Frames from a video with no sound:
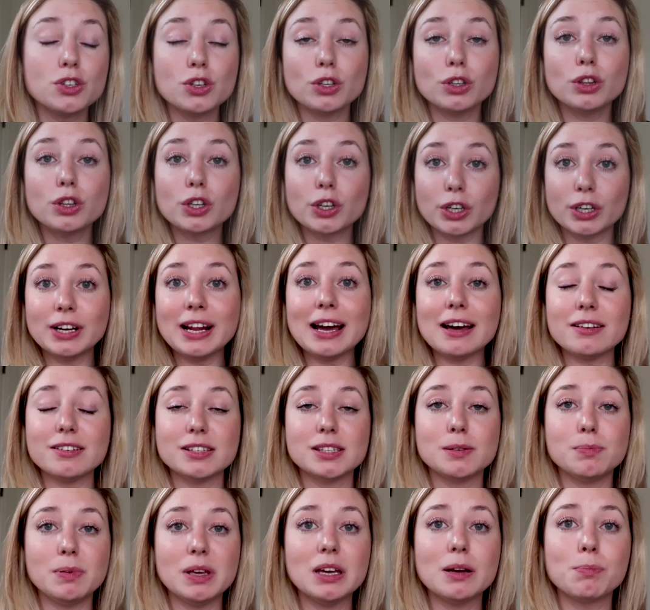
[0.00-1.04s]
to learn how to
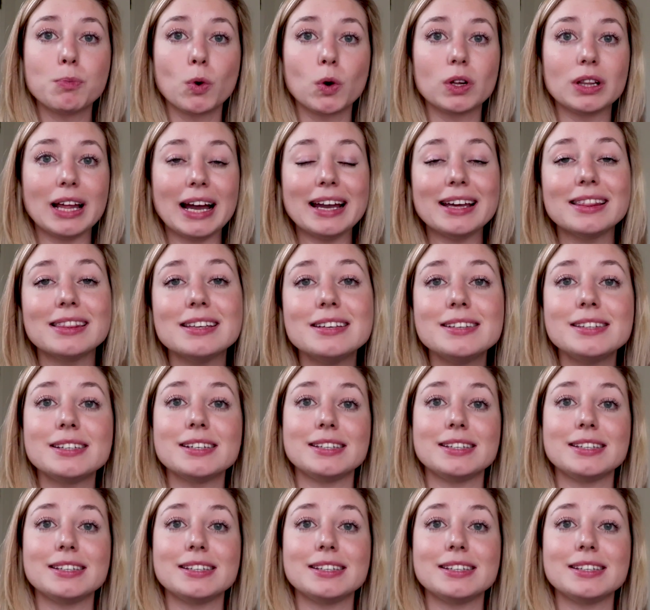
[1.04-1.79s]
speak more like this,